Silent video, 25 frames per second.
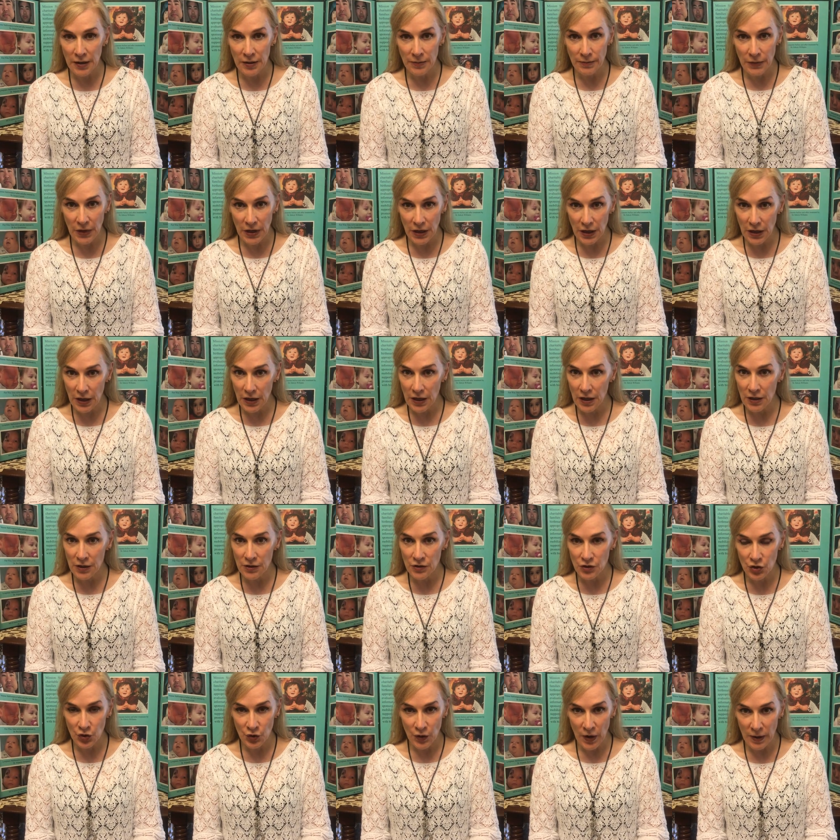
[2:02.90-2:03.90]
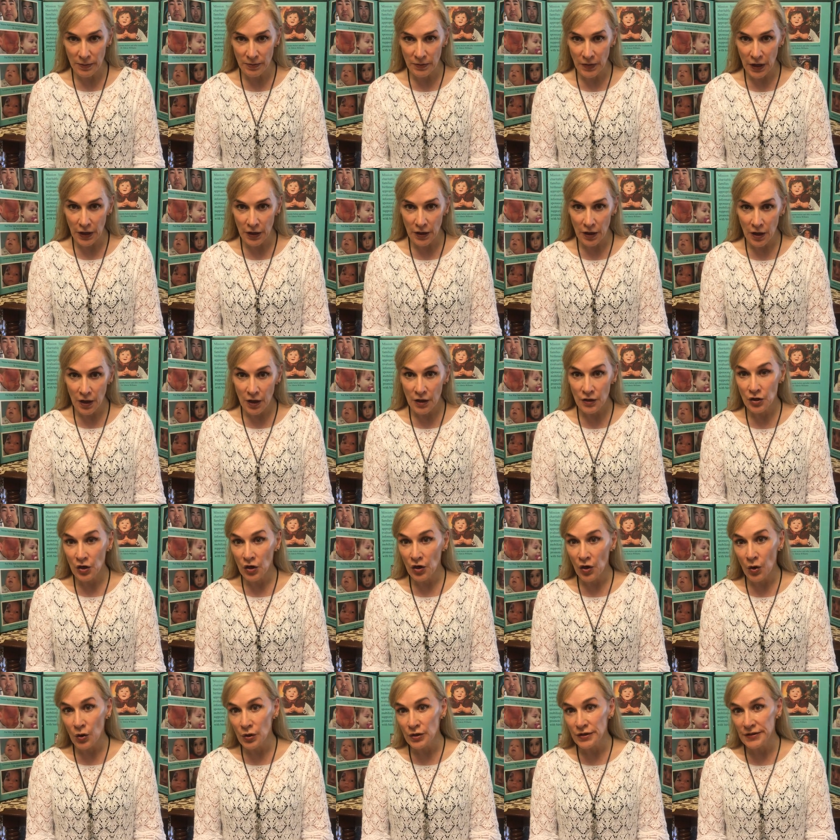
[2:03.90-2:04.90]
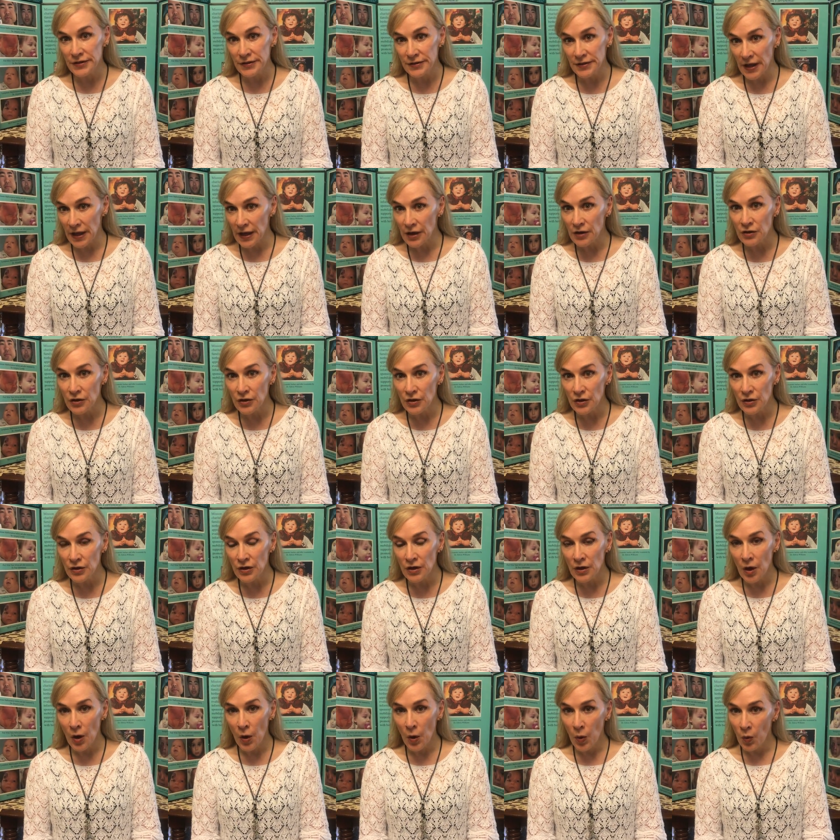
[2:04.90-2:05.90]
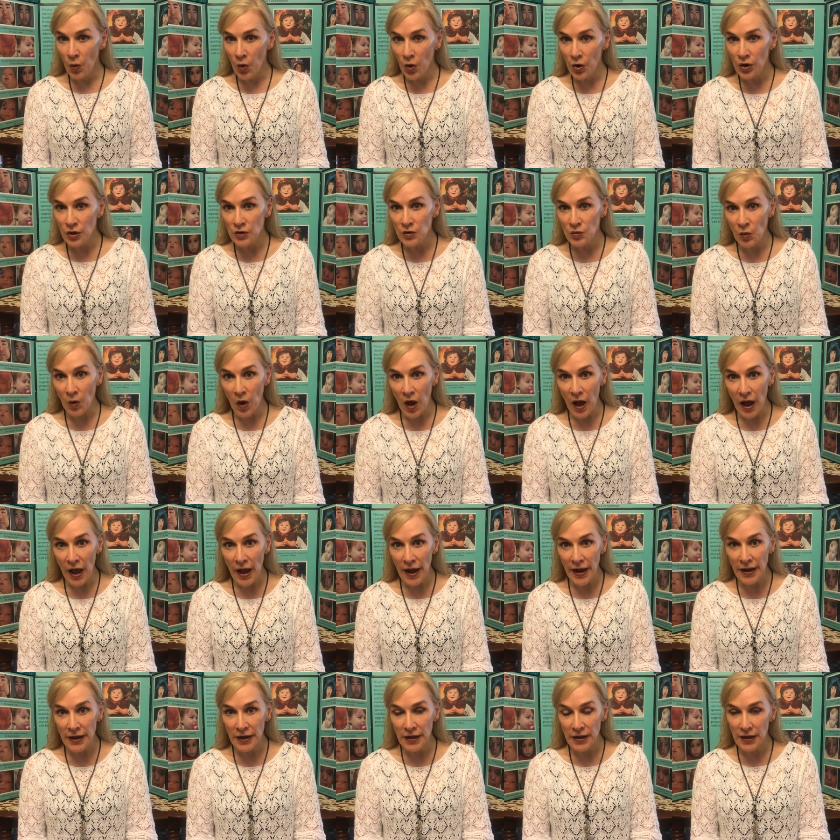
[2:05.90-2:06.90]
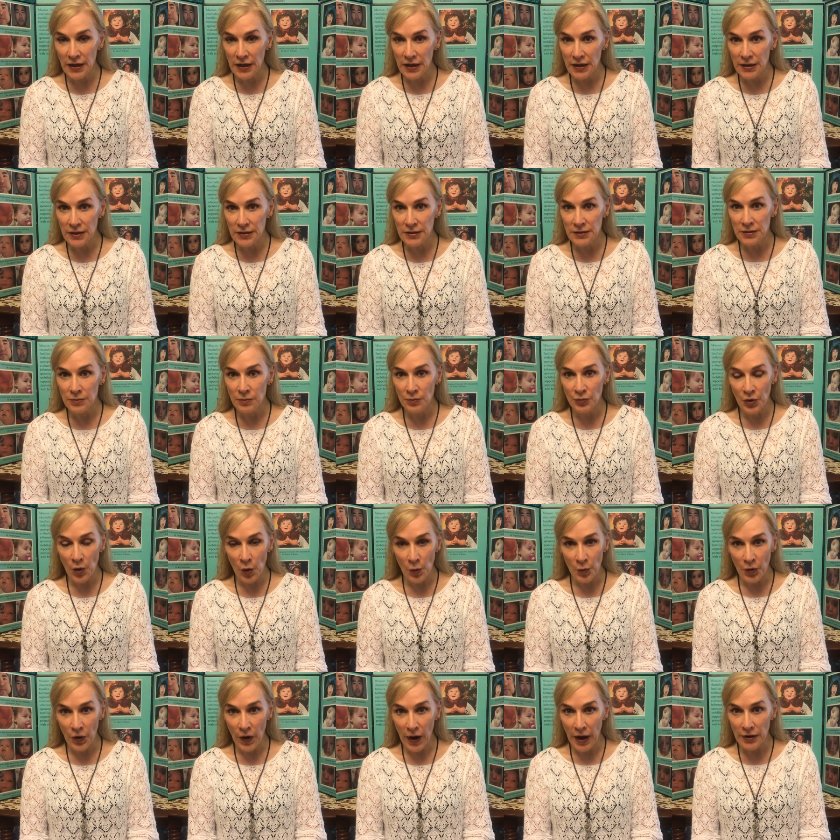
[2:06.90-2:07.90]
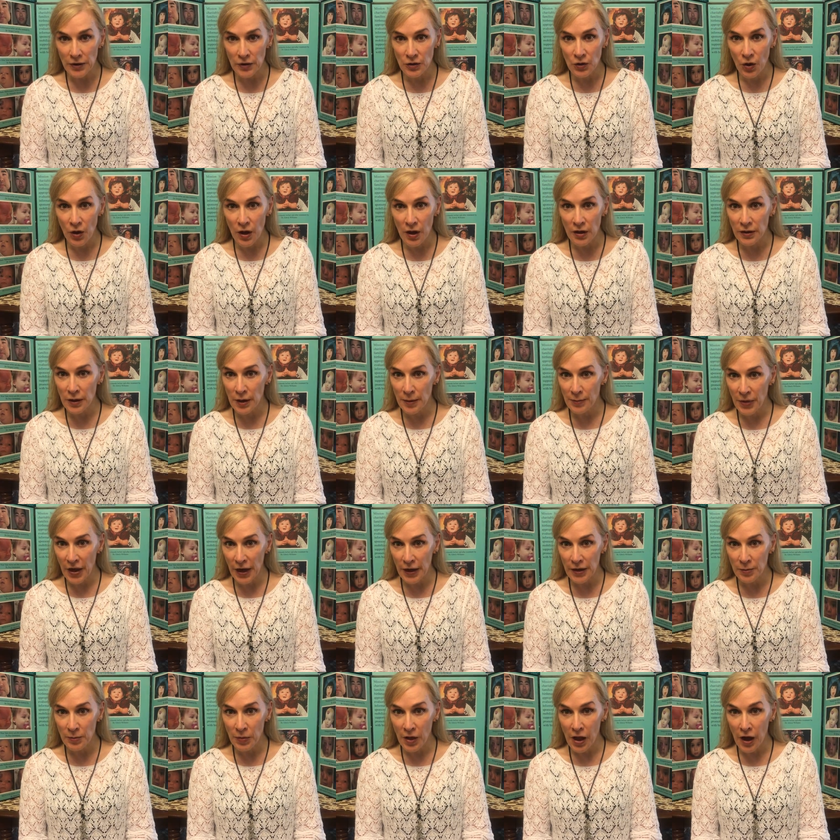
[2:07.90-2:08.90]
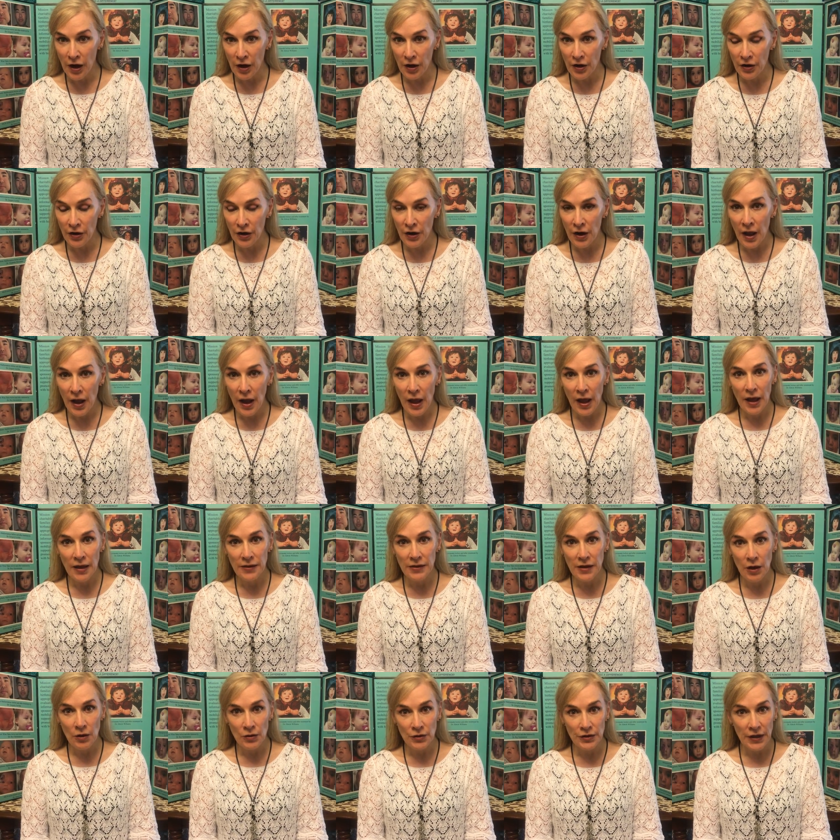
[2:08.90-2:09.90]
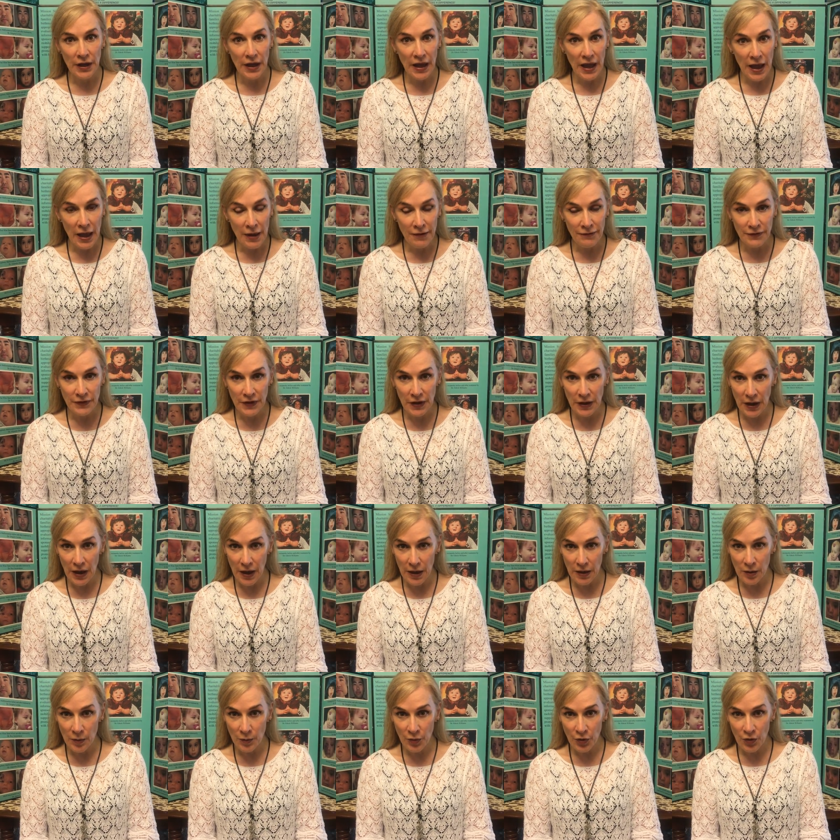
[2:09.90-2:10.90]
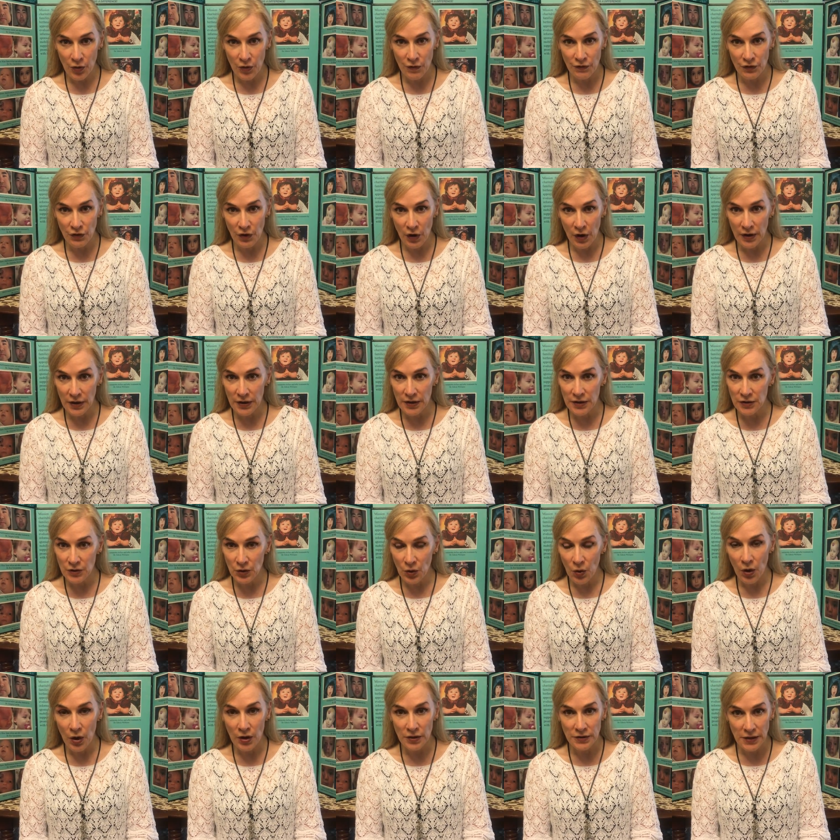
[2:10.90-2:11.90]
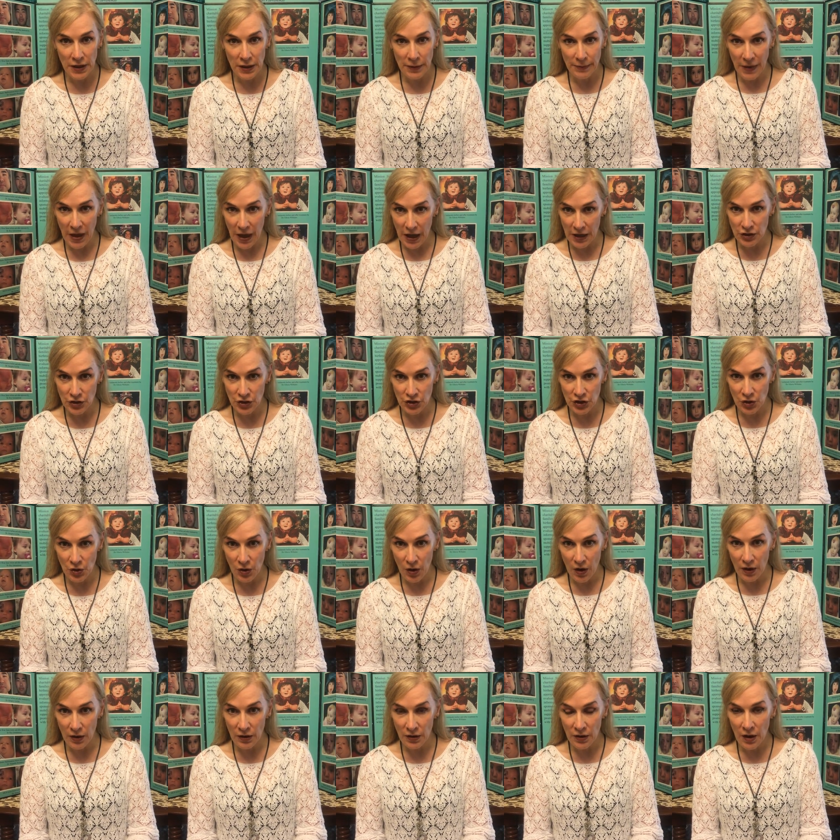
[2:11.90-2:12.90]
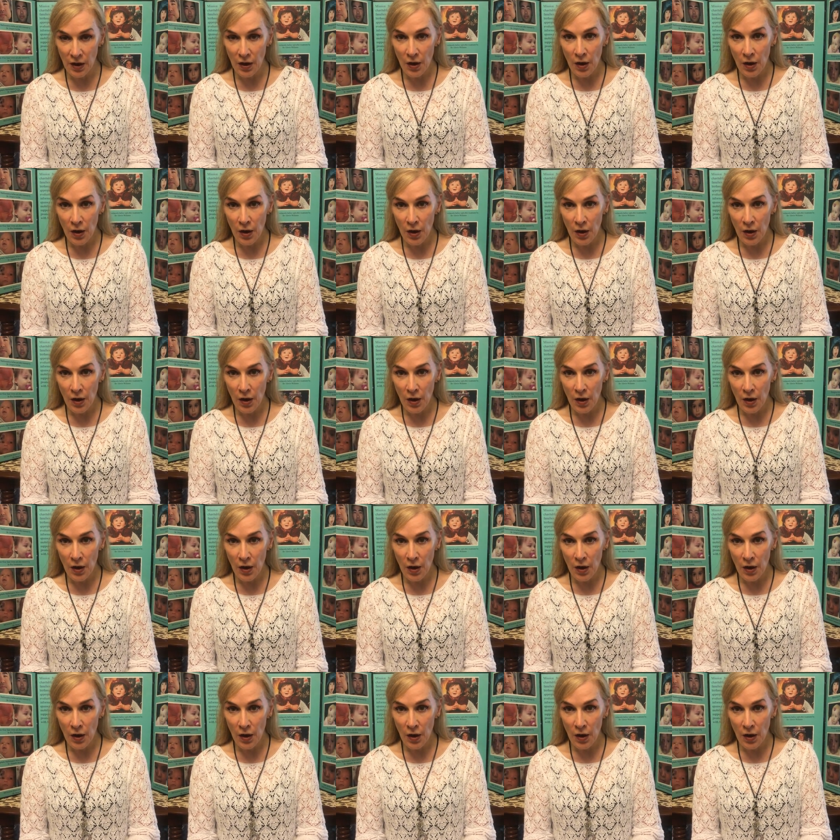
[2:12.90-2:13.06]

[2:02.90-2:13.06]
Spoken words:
and immediate treatment. The gold standard worldwide is propranolol, a beta blocker, and the only FDA-approved drug is called hemangiol.